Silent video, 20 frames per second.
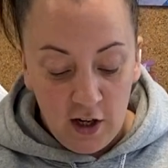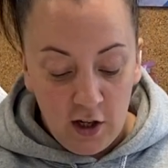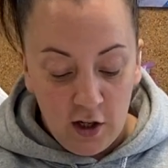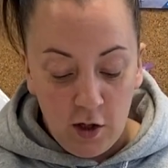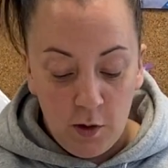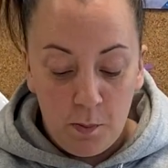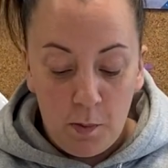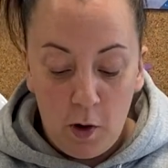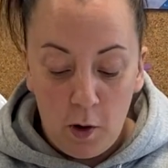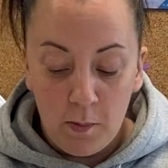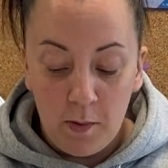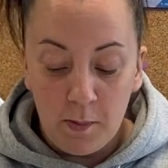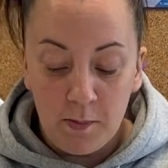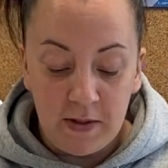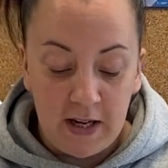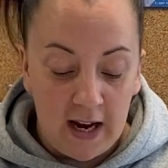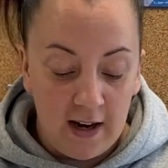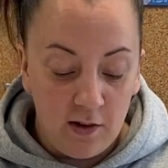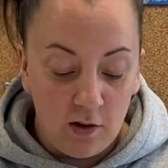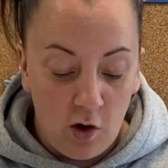you pop them
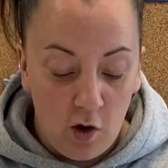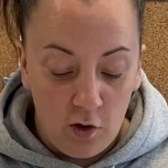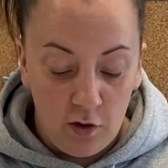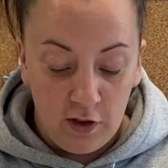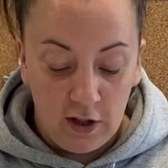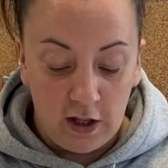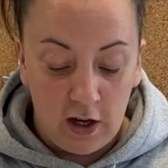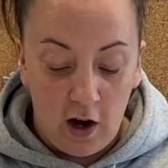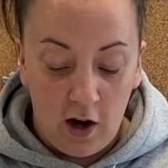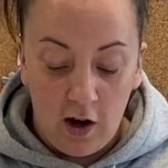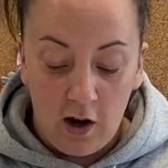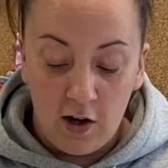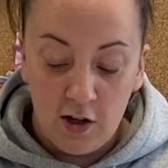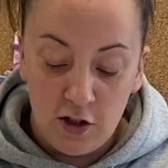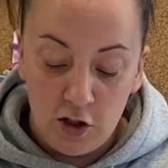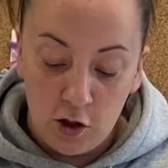down on the card.